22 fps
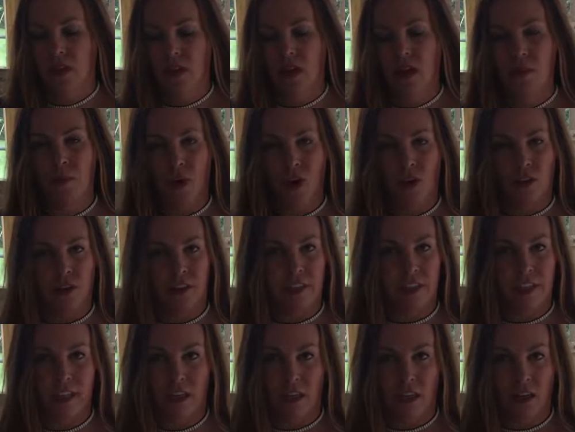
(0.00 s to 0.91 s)
a
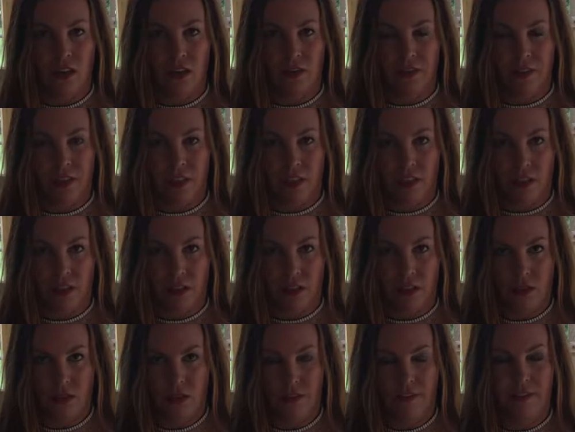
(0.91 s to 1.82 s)
margarita over
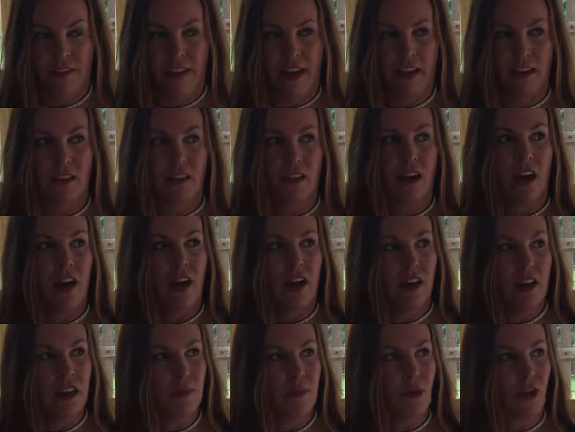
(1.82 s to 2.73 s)
this. In fact, the
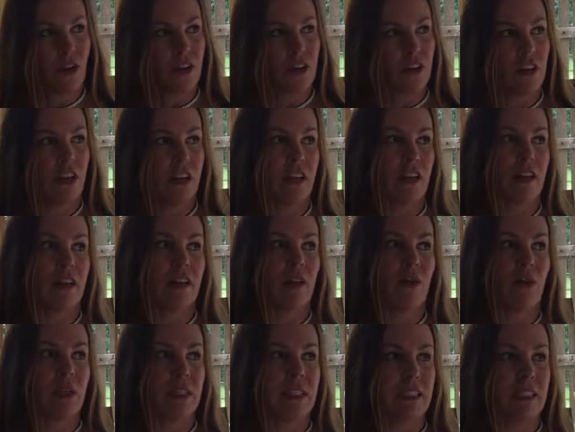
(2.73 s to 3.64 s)
honey margarita
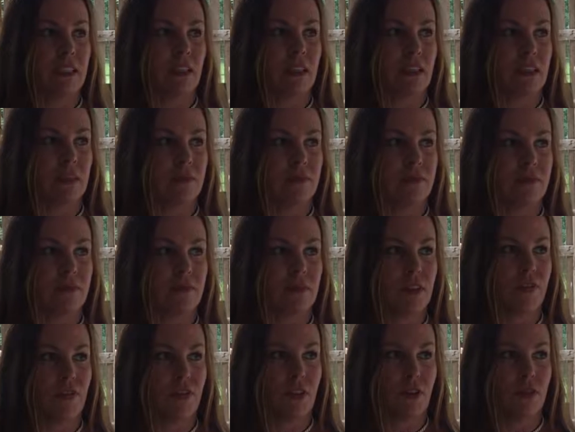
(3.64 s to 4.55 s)
that we did
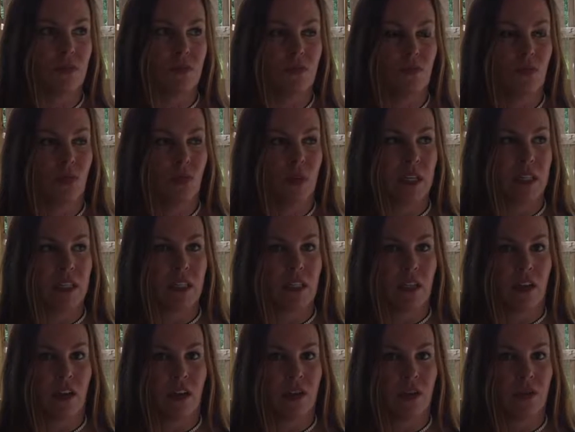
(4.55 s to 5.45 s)
a few weeks
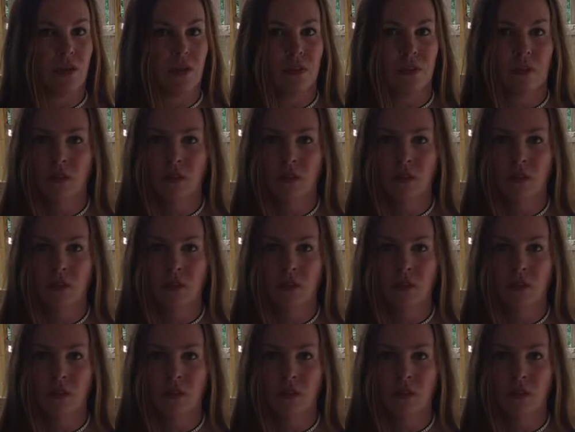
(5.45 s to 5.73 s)
ago,